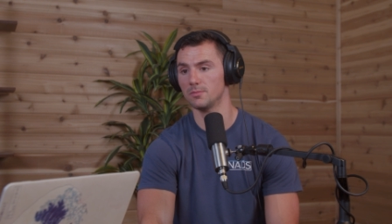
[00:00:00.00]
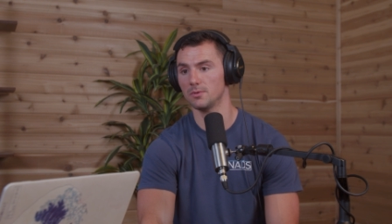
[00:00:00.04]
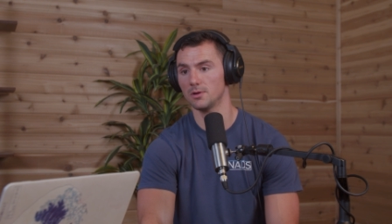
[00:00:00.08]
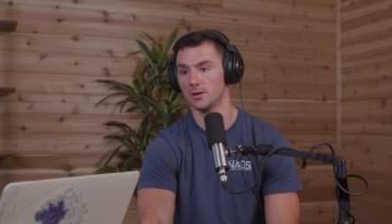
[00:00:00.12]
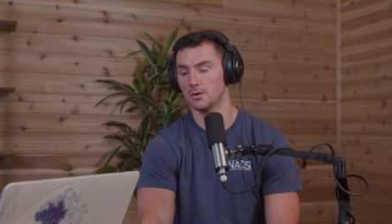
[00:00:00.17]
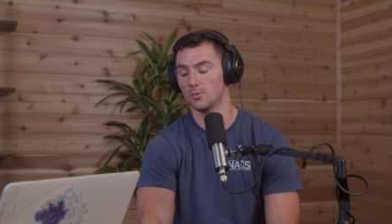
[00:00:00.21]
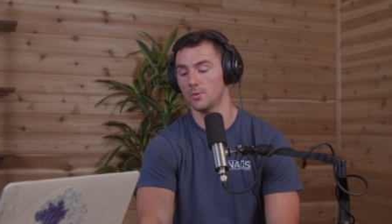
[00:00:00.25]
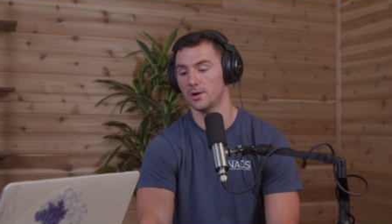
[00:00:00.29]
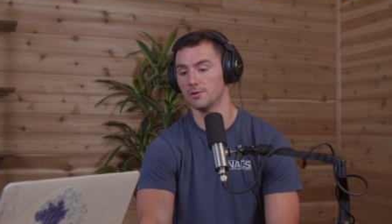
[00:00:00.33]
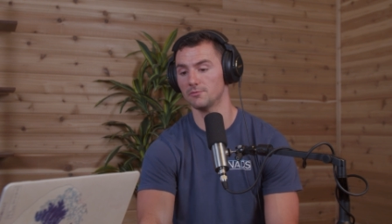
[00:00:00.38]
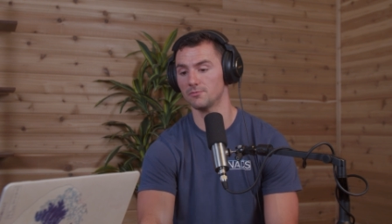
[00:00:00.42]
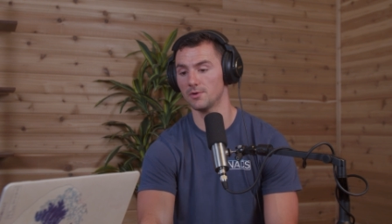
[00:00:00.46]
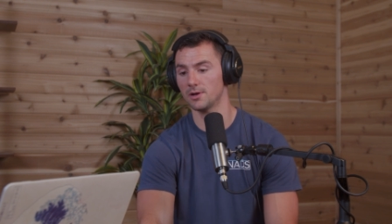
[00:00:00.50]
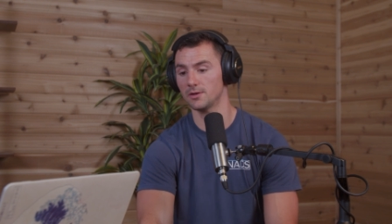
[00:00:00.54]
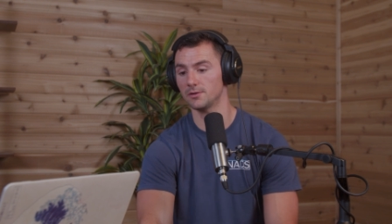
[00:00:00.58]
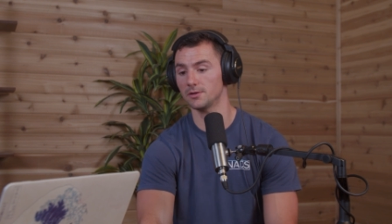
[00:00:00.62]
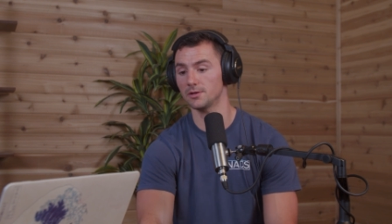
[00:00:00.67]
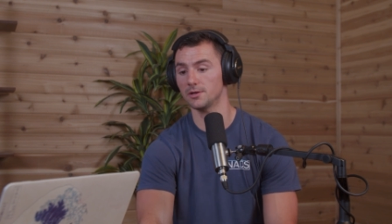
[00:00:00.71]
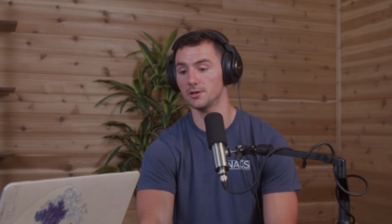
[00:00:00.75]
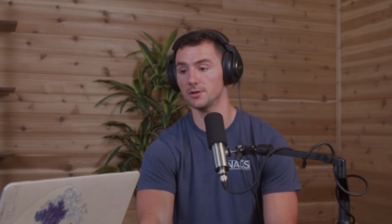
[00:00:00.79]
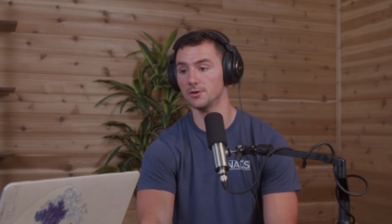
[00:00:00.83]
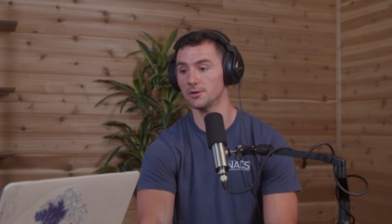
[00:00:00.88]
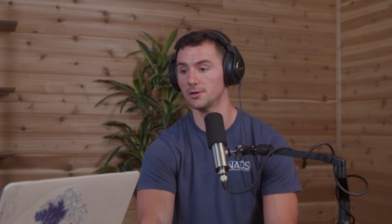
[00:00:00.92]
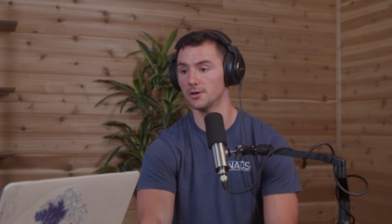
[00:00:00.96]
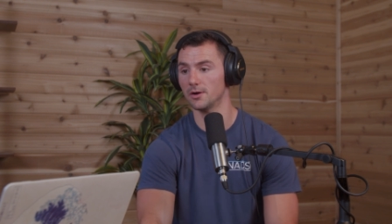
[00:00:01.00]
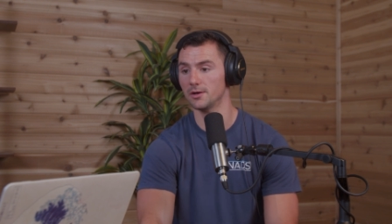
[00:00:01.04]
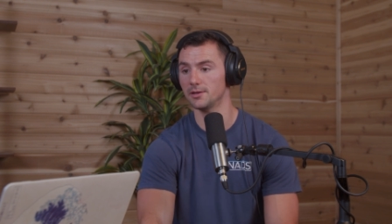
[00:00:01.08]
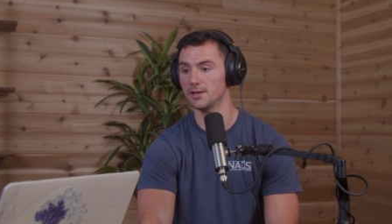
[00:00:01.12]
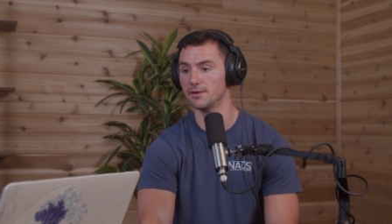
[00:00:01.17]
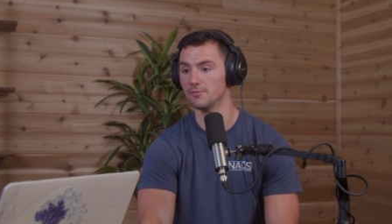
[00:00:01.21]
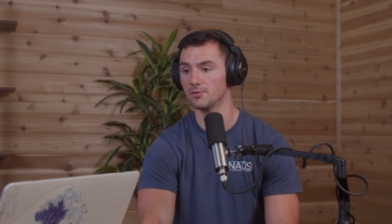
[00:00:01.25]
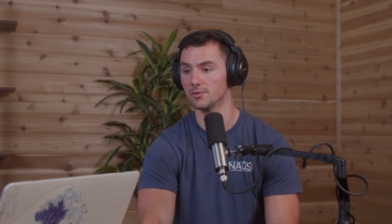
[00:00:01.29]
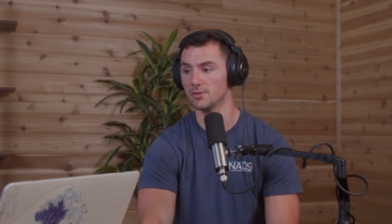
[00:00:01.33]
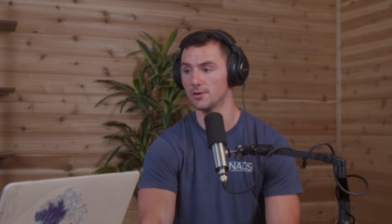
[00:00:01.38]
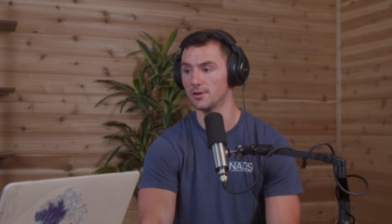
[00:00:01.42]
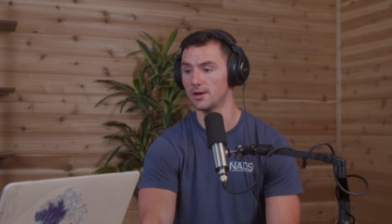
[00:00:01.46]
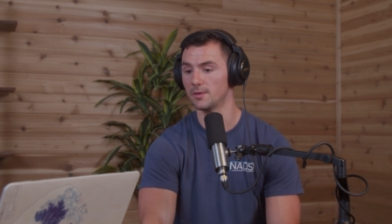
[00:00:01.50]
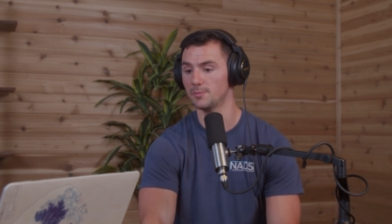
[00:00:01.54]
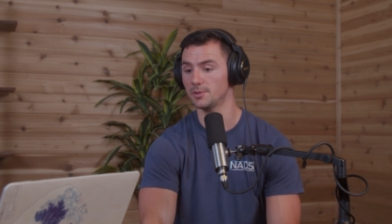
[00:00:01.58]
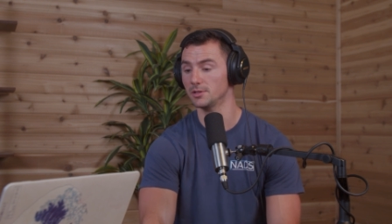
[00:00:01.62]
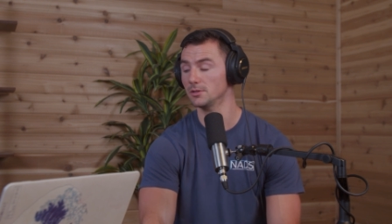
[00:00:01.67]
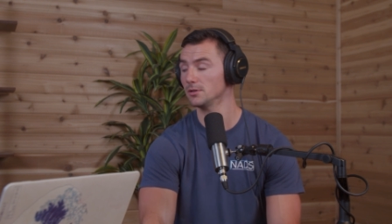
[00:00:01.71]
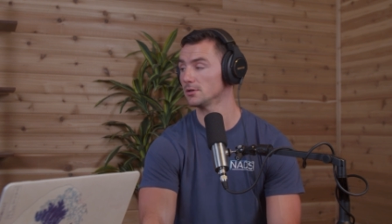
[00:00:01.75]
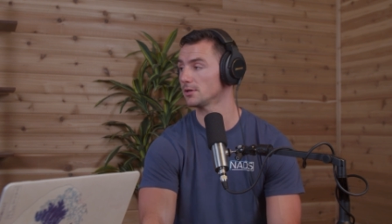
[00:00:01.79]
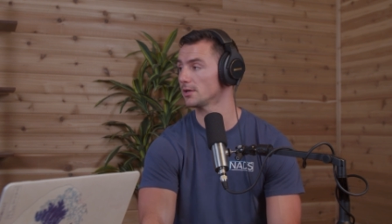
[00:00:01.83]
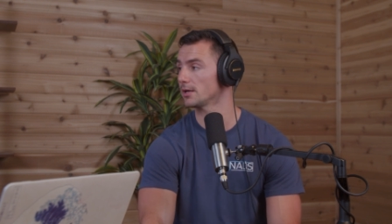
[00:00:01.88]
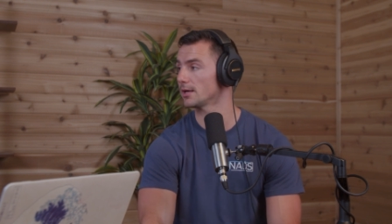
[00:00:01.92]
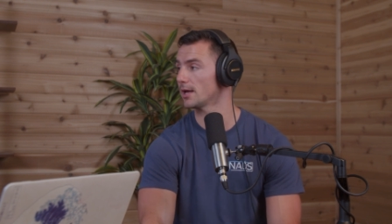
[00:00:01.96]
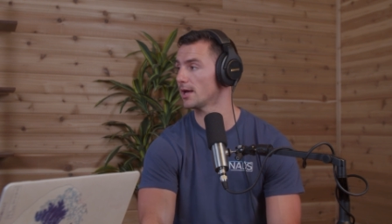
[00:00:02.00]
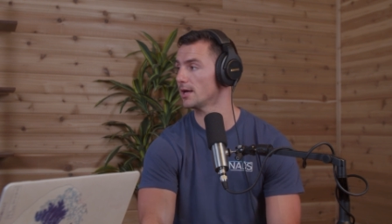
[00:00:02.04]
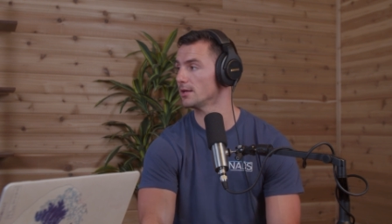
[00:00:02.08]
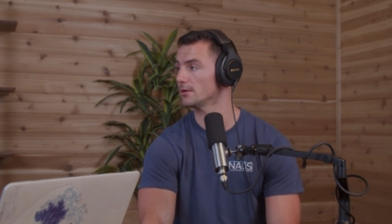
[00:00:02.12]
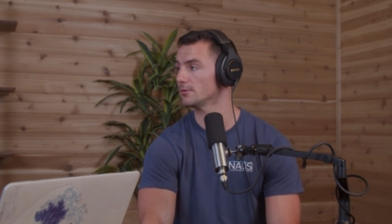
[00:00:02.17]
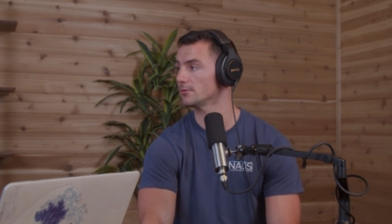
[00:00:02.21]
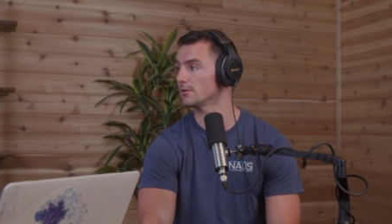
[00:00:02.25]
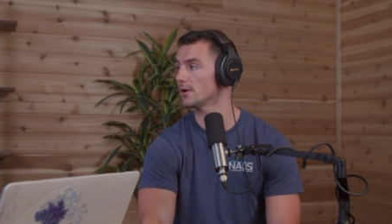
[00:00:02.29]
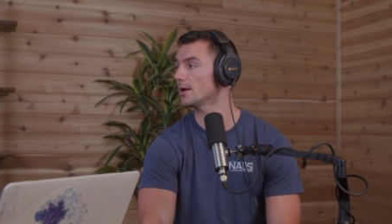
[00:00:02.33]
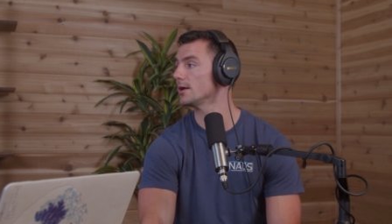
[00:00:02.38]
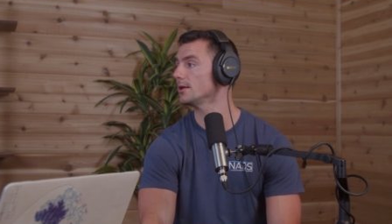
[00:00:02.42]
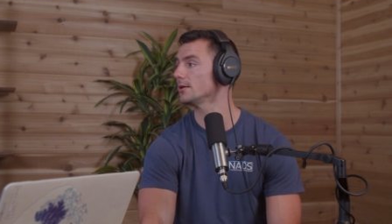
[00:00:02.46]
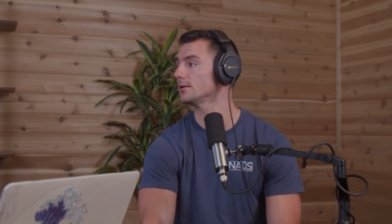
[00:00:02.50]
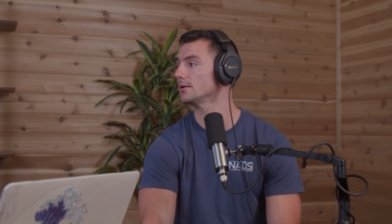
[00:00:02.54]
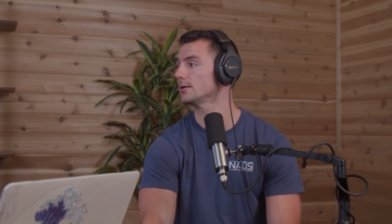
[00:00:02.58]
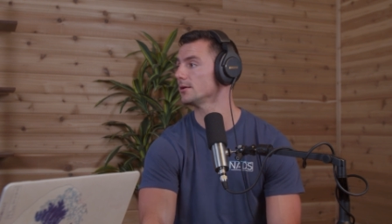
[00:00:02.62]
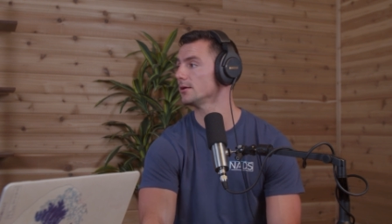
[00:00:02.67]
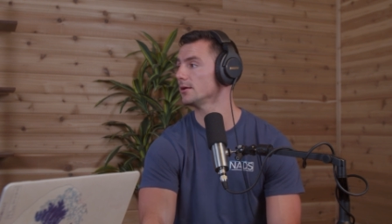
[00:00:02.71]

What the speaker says: quite frankly, a year ago, I never thought I'd be looking at, right?